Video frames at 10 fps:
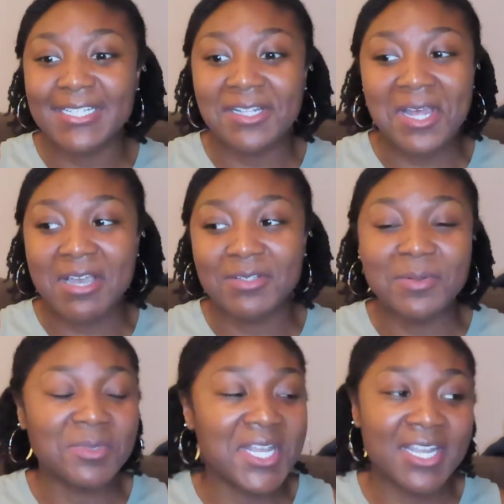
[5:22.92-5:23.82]
allow
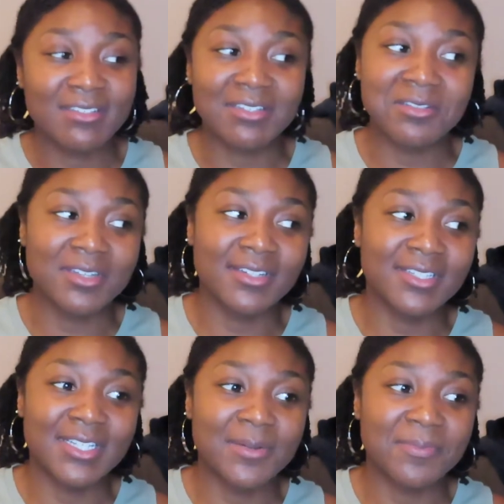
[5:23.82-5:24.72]
some things and then
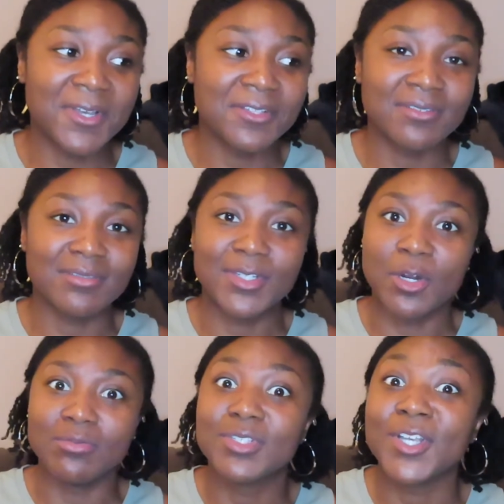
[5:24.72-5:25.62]
some others
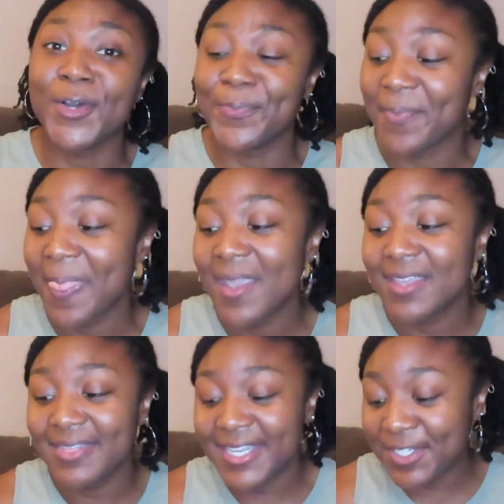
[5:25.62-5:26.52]
don't. So
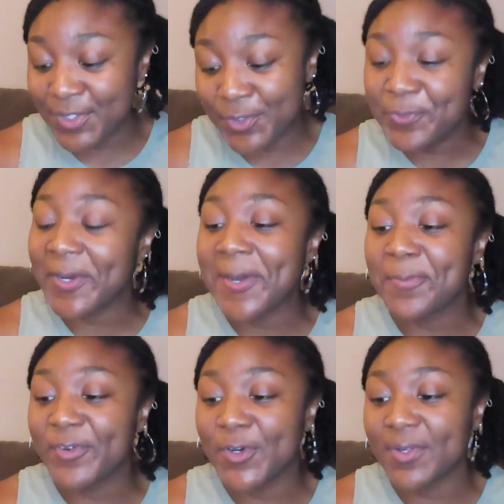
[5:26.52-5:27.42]
this is super
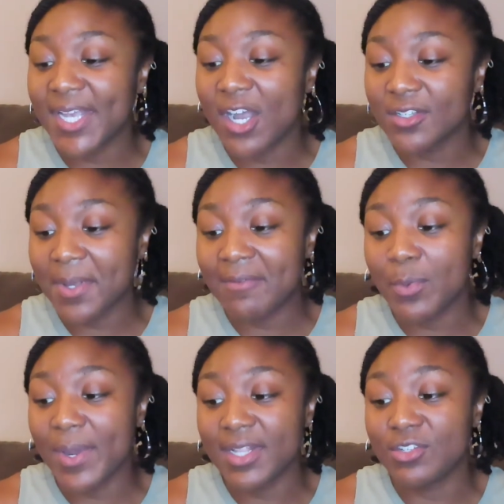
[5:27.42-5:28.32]
helpful. They also have a
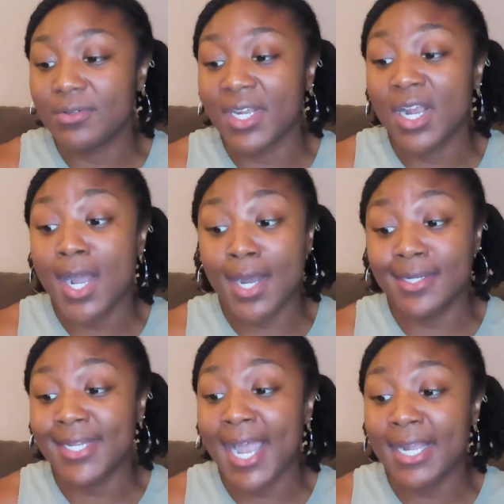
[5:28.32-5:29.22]
way that you can
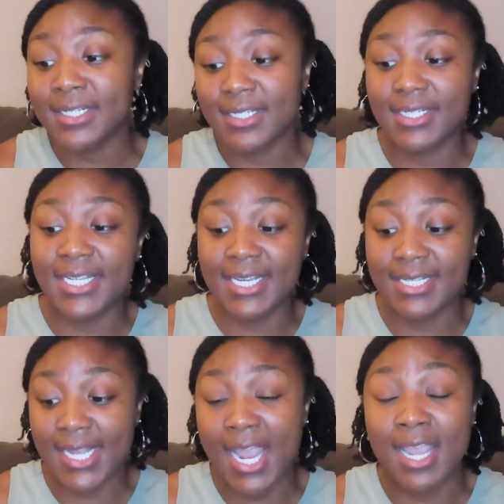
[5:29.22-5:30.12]
contact
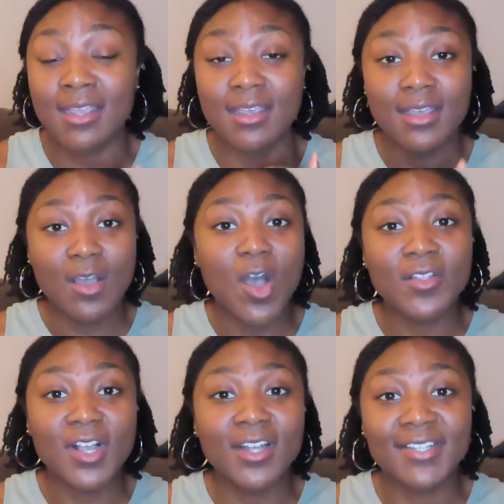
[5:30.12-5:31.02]
TSA. All
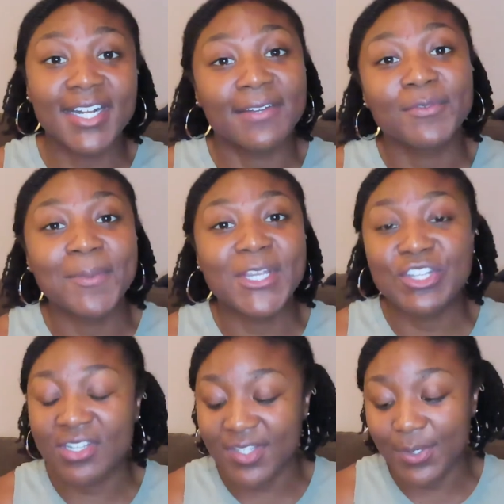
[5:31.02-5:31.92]
the contact
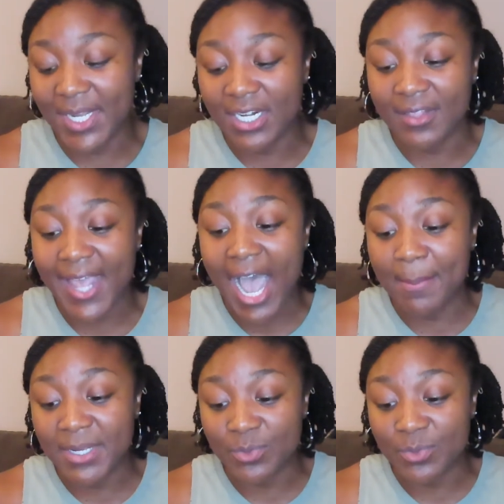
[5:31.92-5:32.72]
information is located on the app as